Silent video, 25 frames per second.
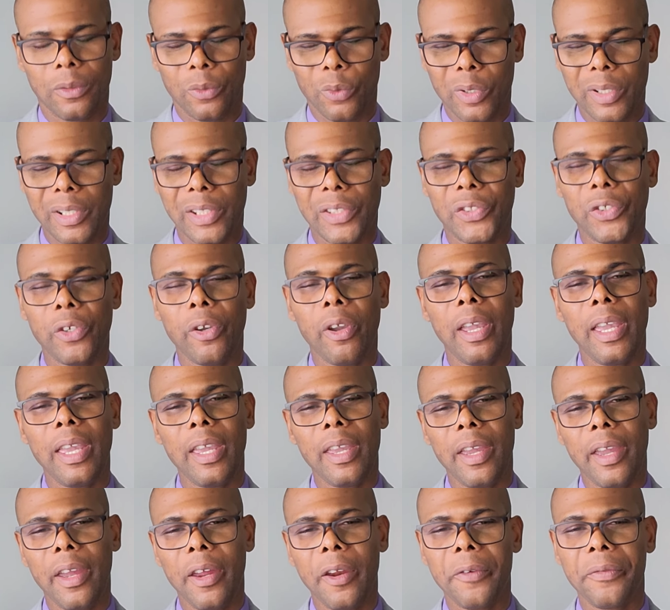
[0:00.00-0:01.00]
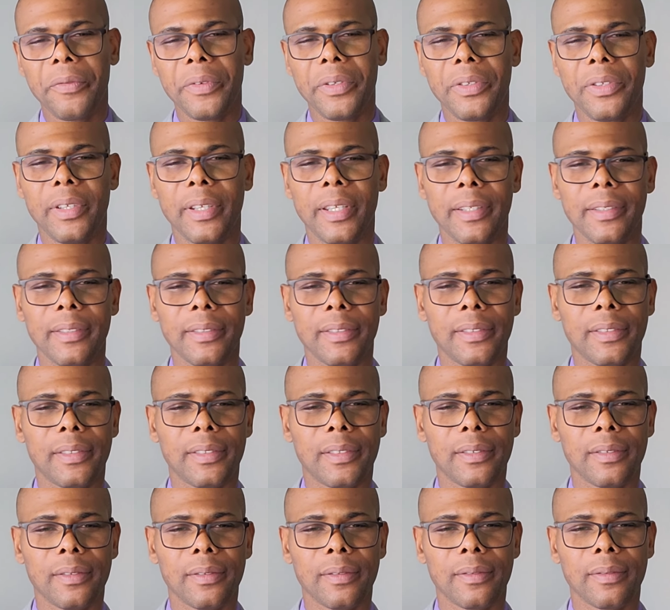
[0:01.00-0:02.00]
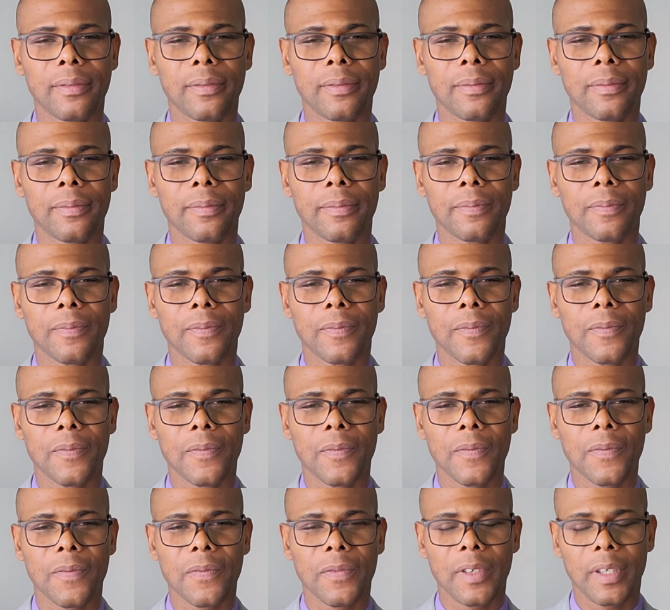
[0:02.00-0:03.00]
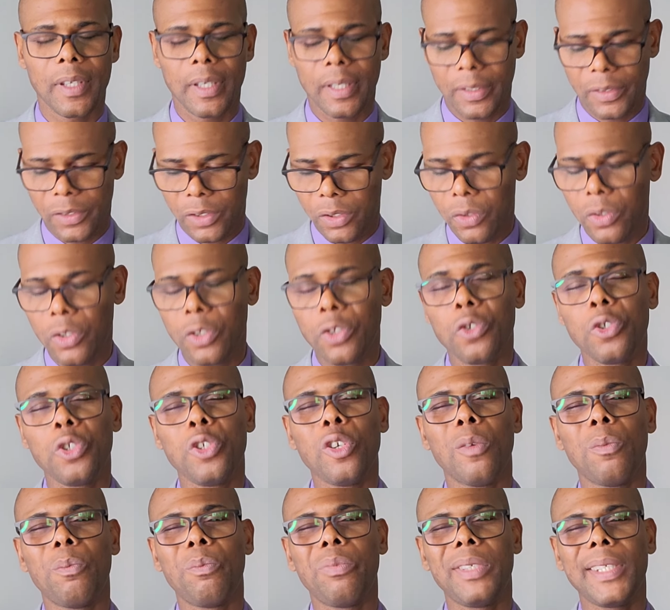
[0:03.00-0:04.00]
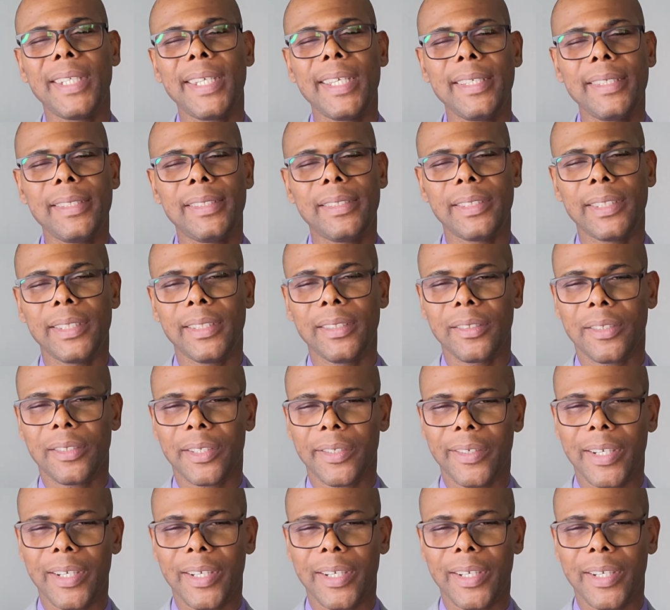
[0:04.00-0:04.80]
What is your inheritance? Do you know your place in